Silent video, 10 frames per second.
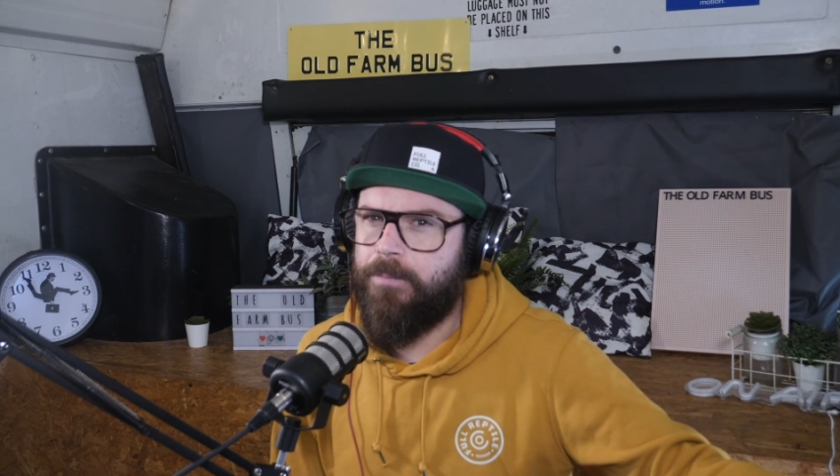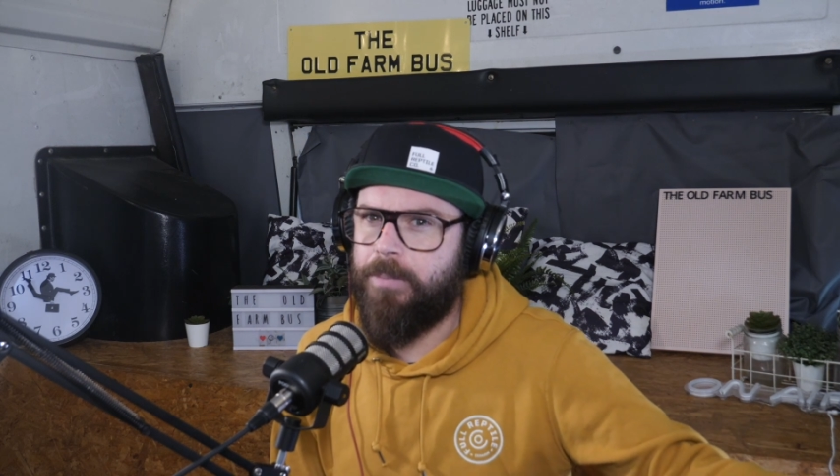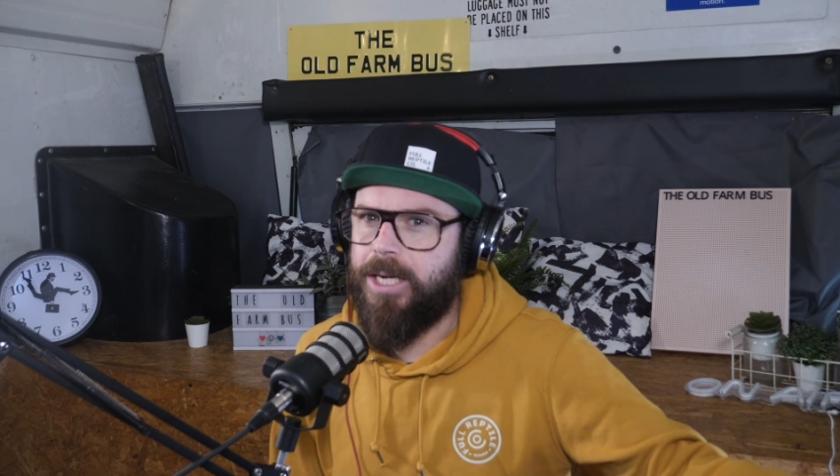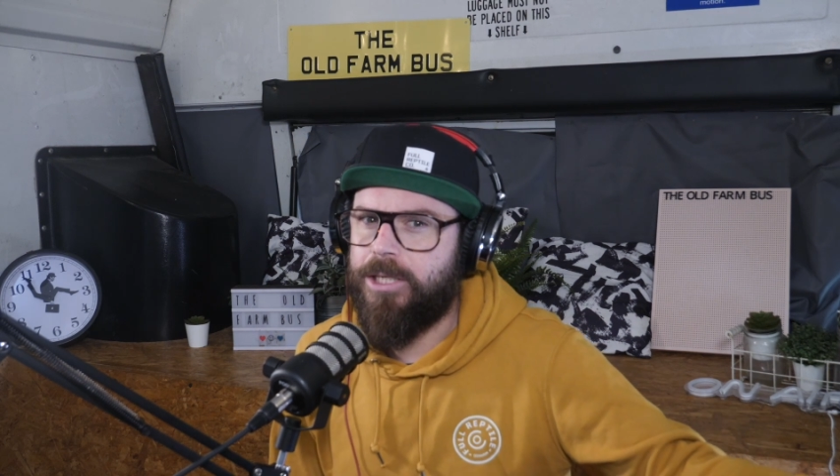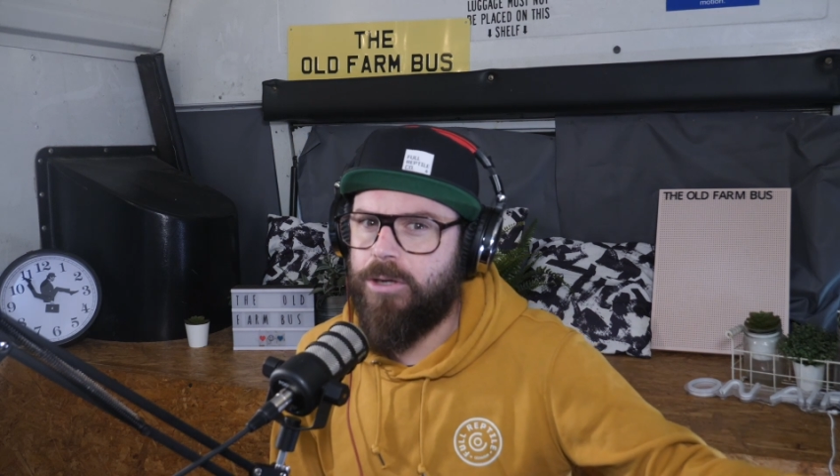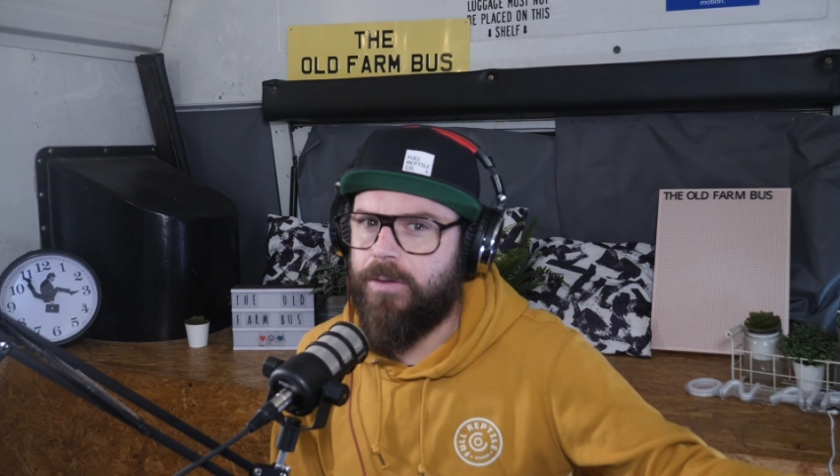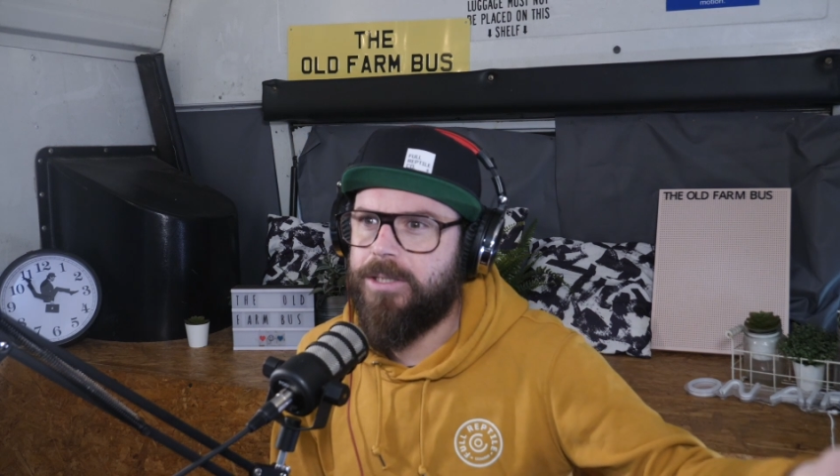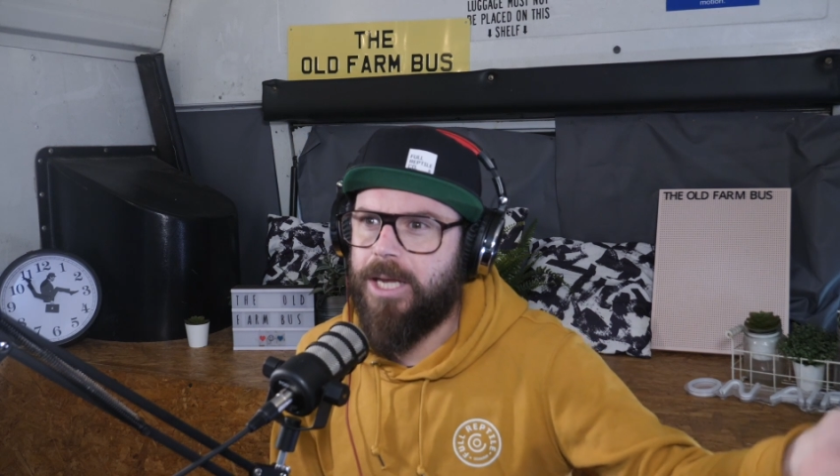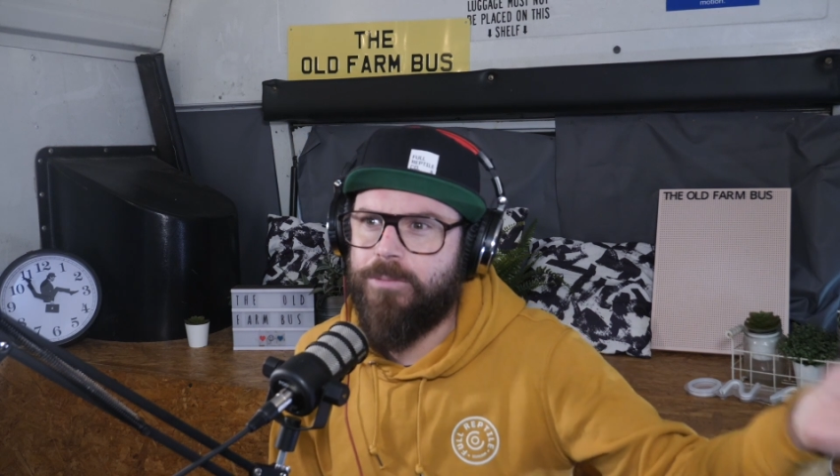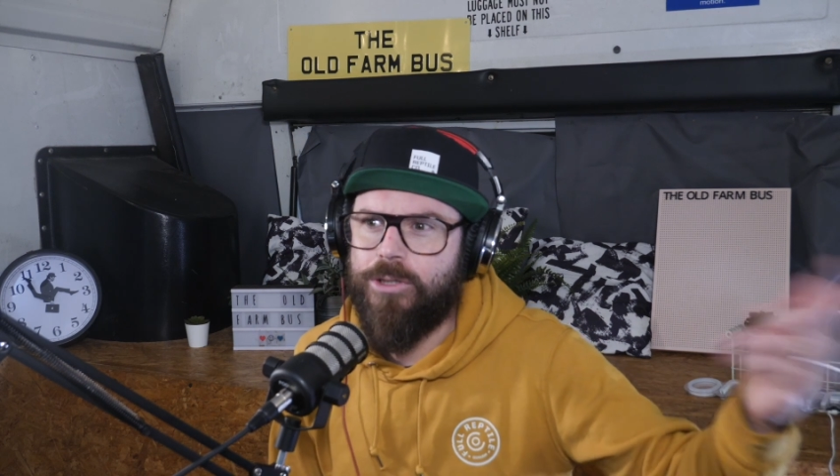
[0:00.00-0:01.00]
But it's not the
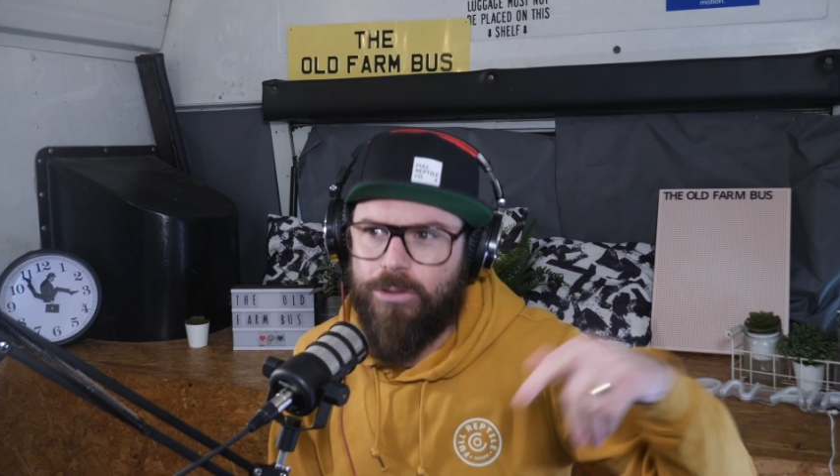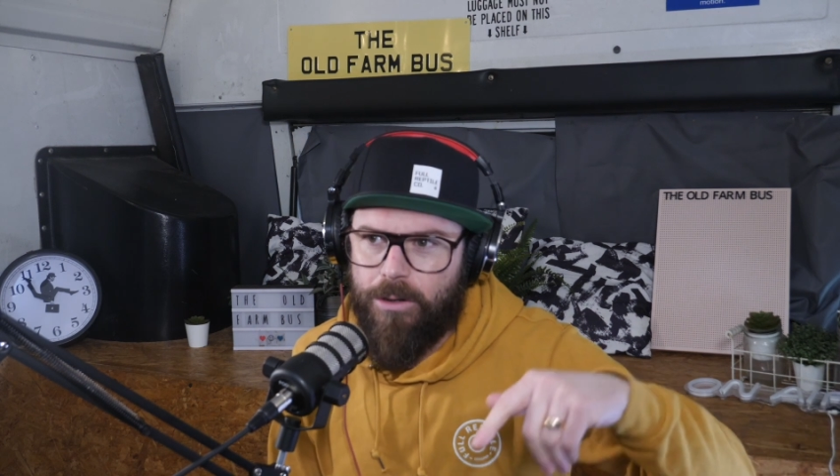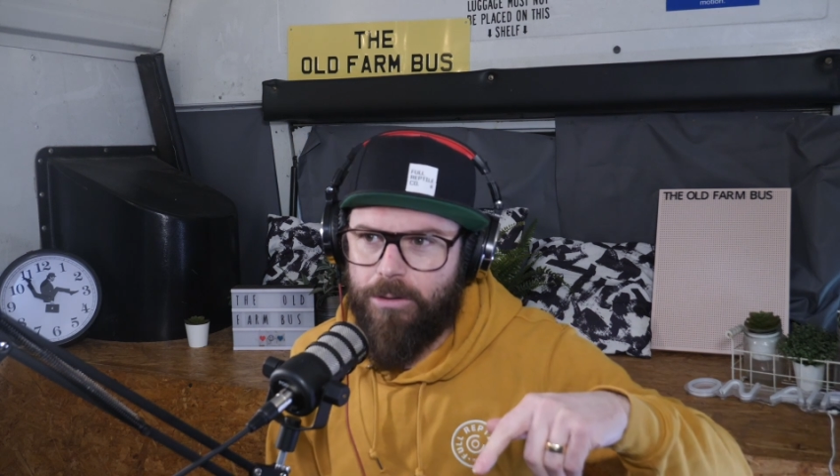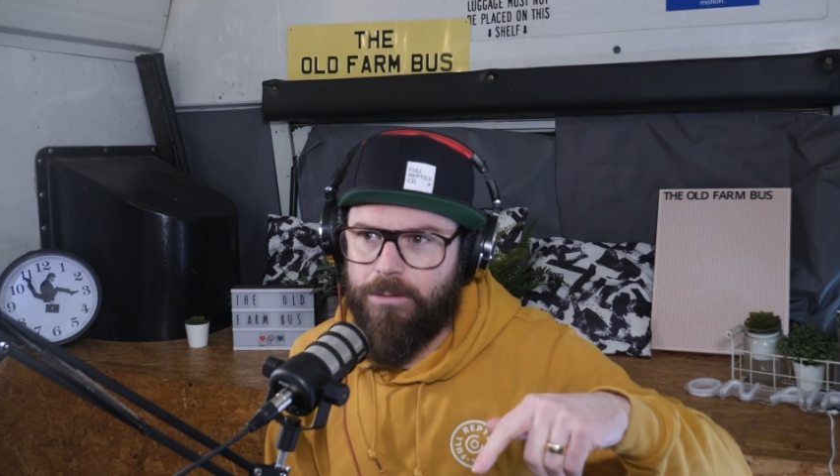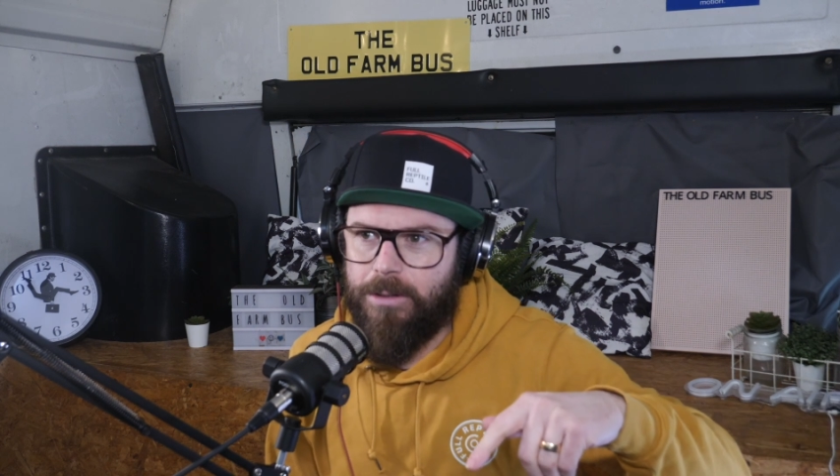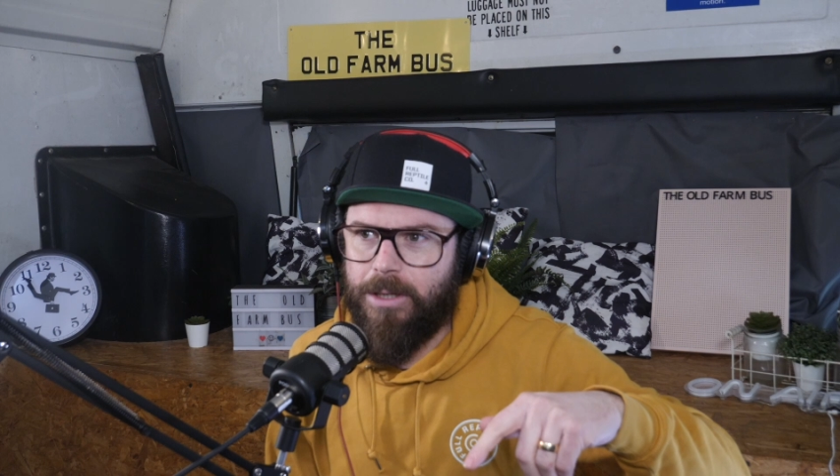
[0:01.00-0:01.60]
same struggle